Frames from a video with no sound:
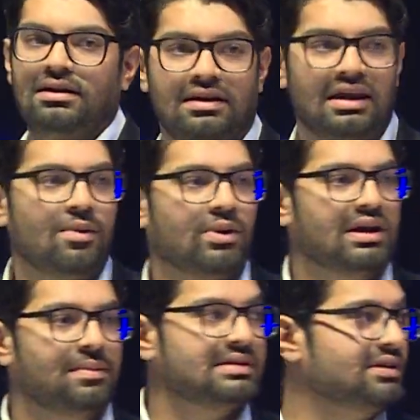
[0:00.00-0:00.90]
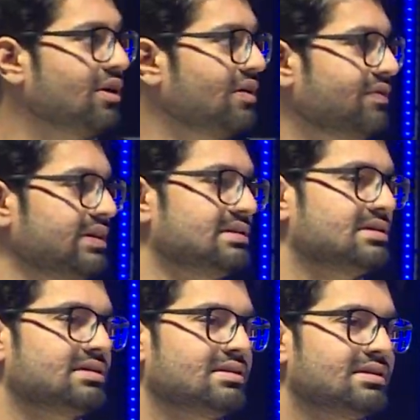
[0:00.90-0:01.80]
yeah, what an amazing
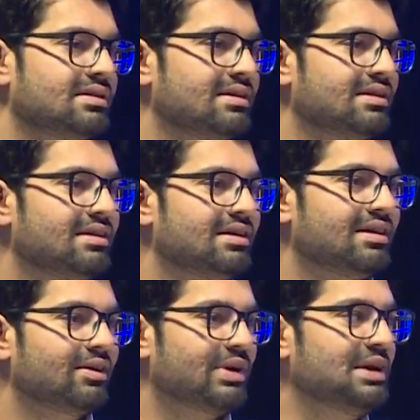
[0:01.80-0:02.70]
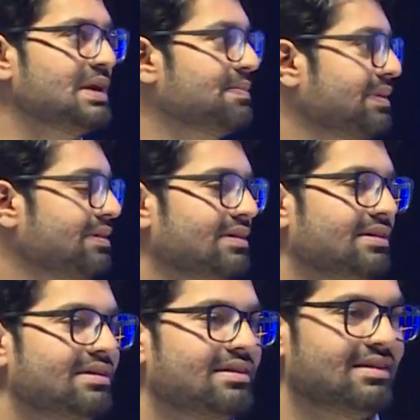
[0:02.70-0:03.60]
conference. Great people,
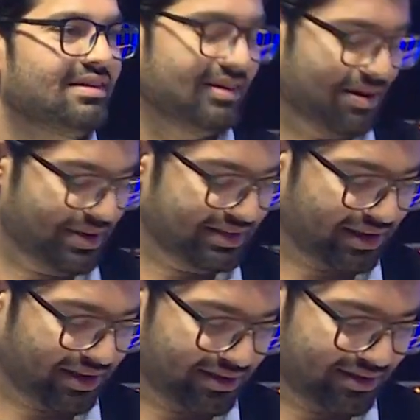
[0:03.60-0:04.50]
amazing.